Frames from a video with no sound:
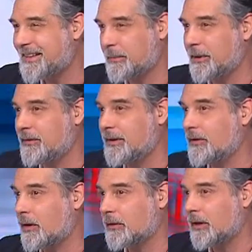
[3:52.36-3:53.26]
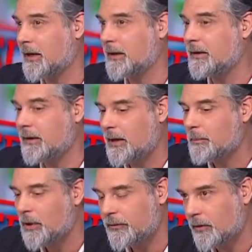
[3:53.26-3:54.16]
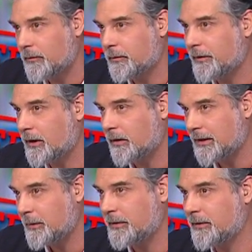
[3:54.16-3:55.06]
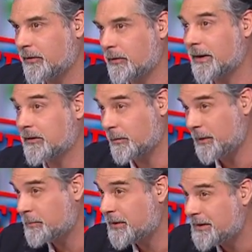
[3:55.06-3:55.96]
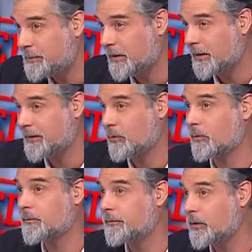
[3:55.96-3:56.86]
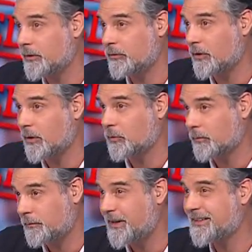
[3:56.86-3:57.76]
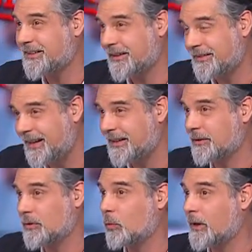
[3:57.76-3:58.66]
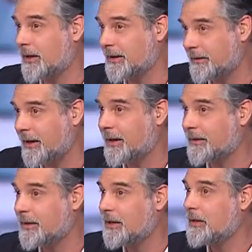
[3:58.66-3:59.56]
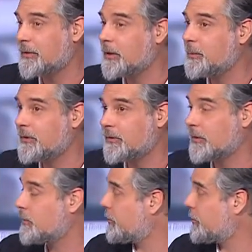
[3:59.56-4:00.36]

images online, most often they aren't images that have actually been manipulated or photoshopped or faked in a technical way like that. They're images that have